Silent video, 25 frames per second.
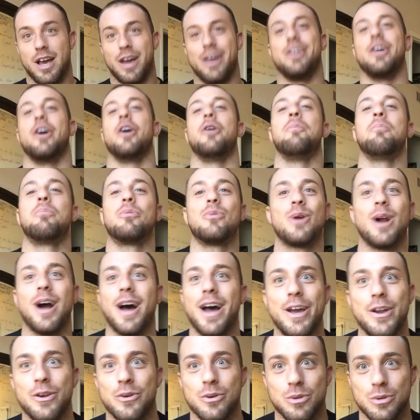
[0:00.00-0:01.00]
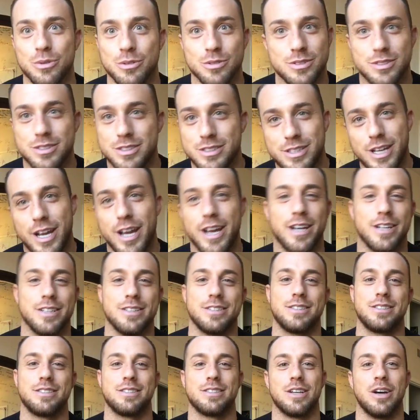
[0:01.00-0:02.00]
An unbridled
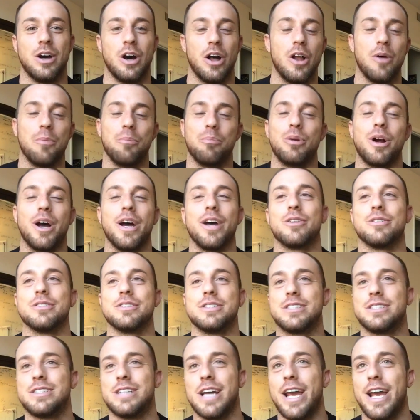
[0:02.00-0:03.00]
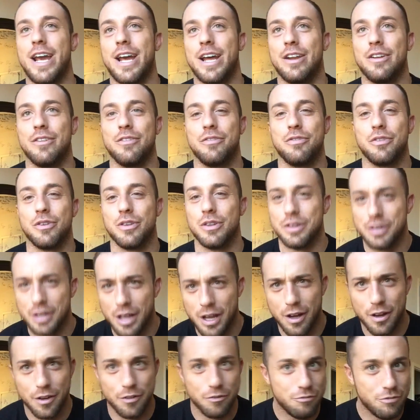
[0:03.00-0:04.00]
stance, an unbridled stand for
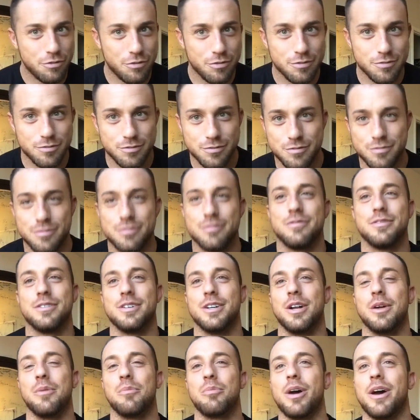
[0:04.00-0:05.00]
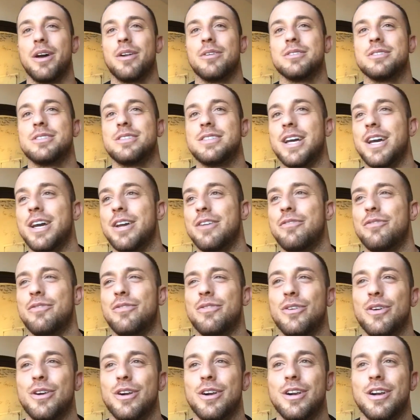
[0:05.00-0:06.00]
love, an unbridled stand
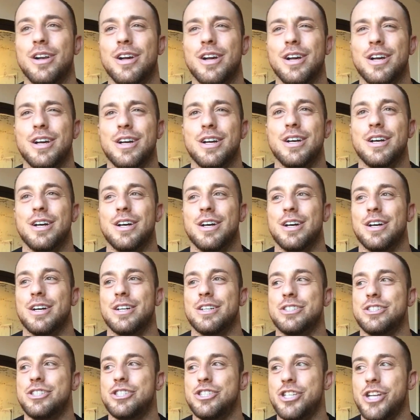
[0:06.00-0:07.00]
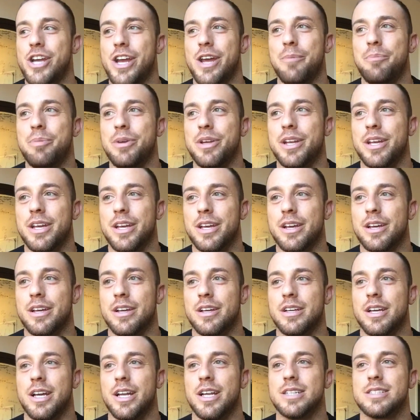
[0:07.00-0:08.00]
for championing.
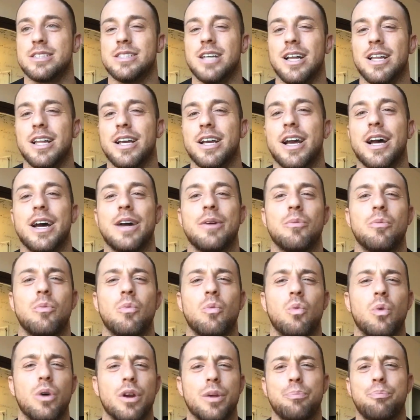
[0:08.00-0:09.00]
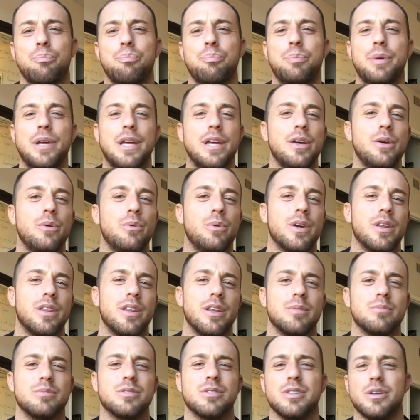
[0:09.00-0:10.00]
And it's not like I want to be with
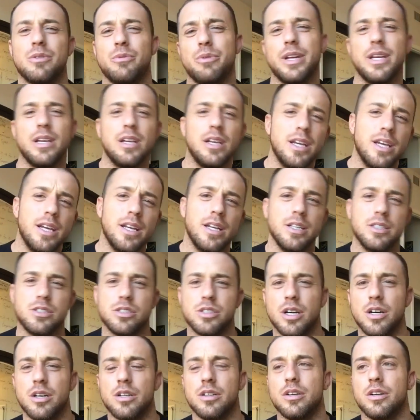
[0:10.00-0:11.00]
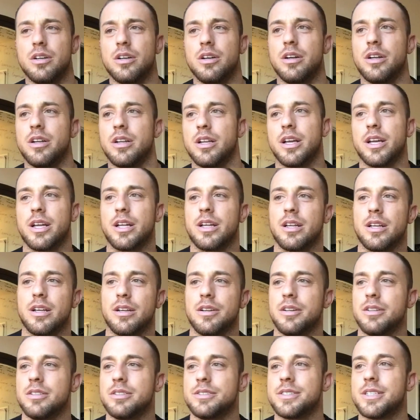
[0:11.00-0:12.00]
him so that we need each other, and, like,
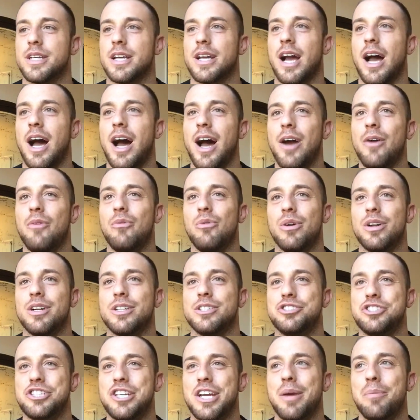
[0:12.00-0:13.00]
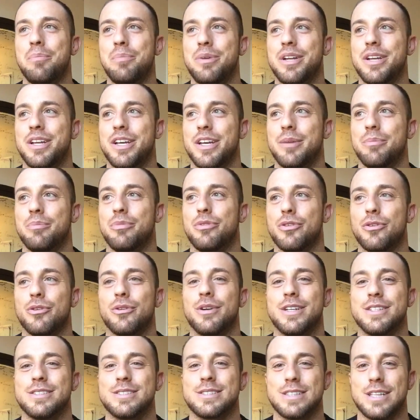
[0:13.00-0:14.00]
it's like I want to champion him through
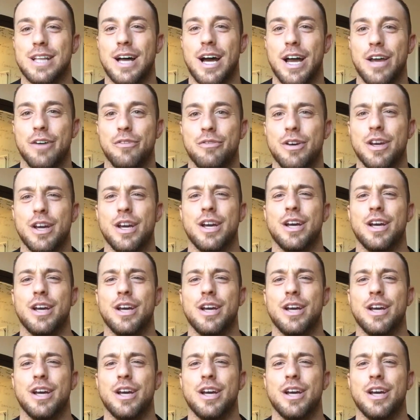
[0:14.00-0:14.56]
his life,